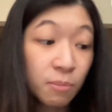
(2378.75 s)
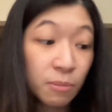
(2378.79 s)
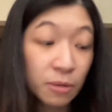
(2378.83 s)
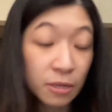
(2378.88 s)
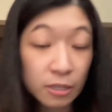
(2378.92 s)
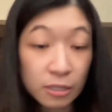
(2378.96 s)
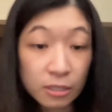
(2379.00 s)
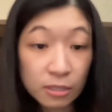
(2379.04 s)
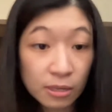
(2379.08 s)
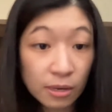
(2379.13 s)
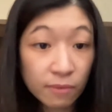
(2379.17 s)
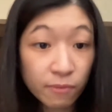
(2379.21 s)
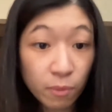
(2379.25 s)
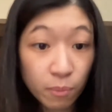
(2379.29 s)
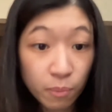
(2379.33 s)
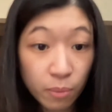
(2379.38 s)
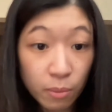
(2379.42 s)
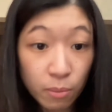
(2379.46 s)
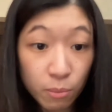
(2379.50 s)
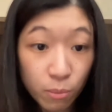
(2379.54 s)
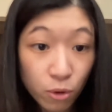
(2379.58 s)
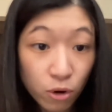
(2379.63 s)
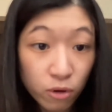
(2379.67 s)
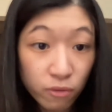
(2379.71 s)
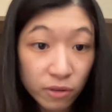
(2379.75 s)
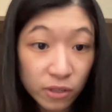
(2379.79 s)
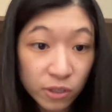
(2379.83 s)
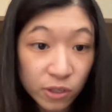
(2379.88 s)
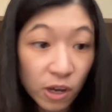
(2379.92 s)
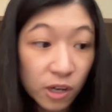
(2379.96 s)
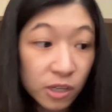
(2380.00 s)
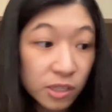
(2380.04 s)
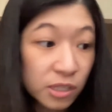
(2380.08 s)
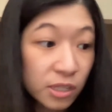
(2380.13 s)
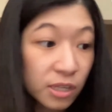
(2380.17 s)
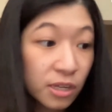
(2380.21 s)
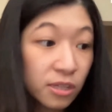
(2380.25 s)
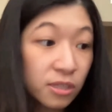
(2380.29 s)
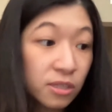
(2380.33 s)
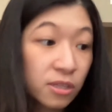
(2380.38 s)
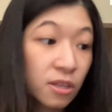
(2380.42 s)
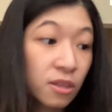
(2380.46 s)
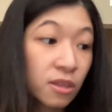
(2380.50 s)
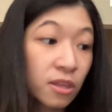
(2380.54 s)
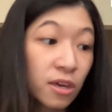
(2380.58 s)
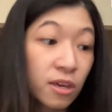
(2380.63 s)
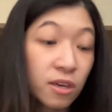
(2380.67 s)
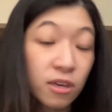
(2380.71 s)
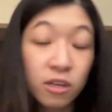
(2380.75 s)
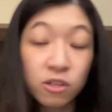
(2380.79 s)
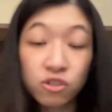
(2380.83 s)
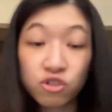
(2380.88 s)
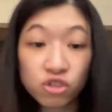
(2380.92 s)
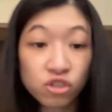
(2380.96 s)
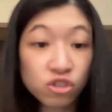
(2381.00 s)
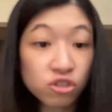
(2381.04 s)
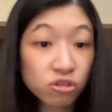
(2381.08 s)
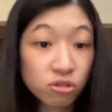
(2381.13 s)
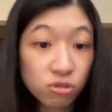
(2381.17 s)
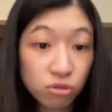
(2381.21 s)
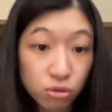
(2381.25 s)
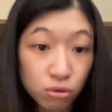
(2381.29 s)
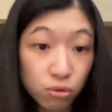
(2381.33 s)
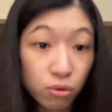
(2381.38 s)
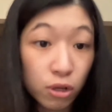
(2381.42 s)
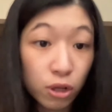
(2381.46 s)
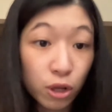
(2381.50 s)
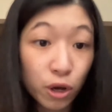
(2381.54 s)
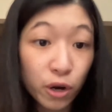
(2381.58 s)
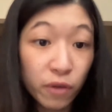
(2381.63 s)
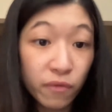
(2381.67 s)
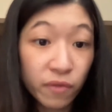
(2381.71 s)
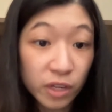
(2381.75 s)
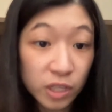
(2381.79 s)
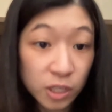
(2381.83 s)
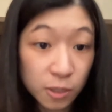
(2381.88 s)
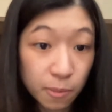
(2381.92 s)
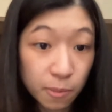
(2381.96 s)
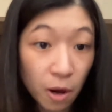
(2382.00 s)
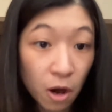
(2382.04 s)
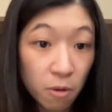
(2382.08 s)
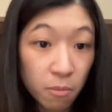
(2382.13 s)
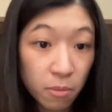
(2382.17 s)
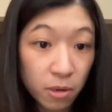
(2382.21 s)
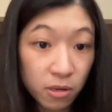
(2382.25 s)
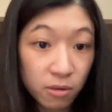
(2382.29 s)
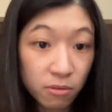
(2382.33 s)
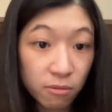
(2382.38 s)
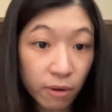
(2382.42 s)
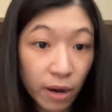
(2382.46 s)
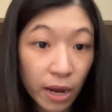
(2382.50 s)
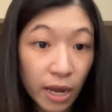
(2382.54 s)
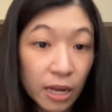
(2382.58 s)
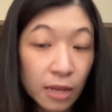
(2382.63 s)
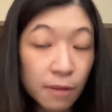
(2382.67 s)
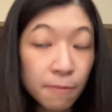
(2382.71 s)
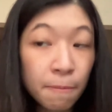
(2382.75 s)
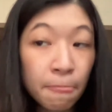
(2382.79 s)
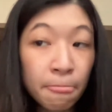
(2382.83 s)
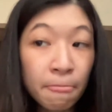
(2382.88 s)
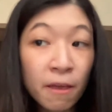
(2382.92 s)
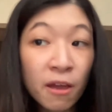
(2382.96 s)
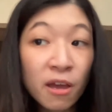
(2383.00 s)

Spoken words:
because they have a bit more resources and they can just do a lot of experiment, right?